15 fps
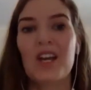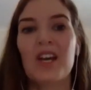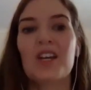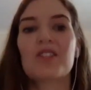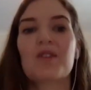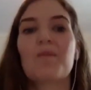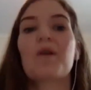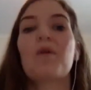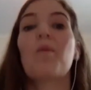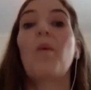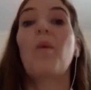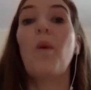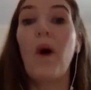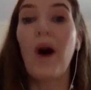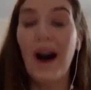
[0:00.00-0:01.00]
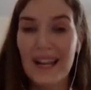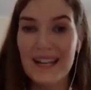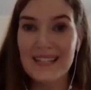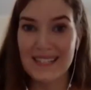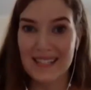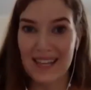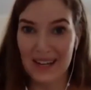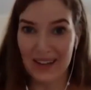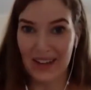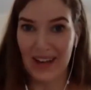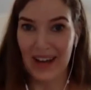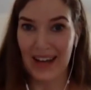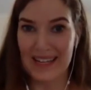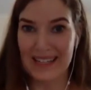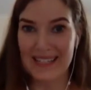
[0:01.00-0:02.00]
So we want
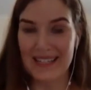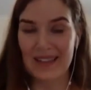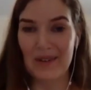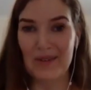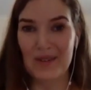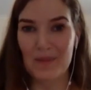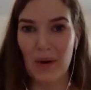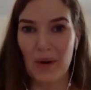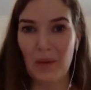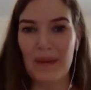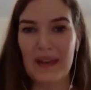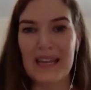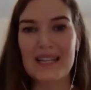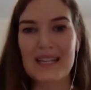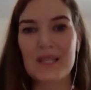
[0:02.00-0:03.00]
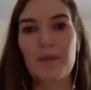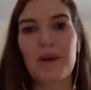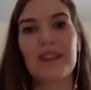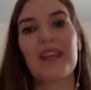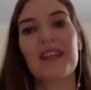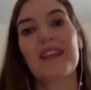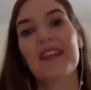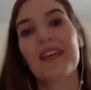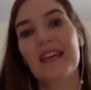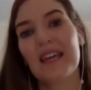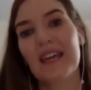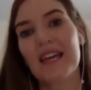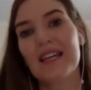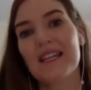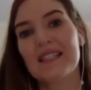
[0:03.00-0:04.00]
cytokines in those moments. But the thing
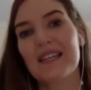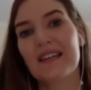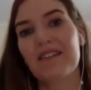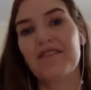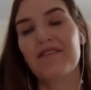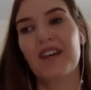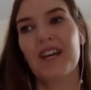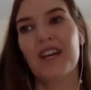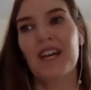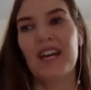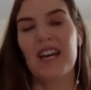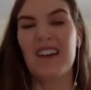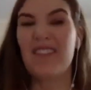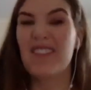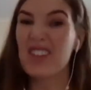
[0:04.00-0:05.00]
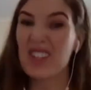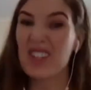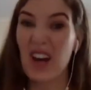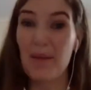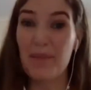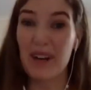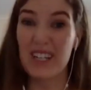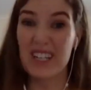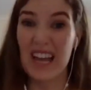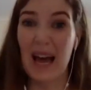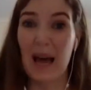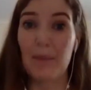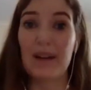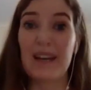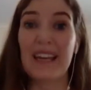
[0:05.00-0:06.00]
is, if if there's not much
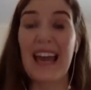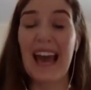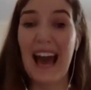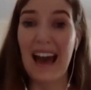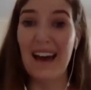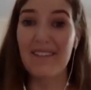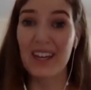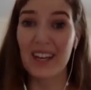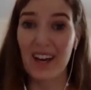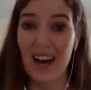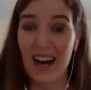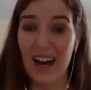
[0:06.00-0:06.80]
happening, having high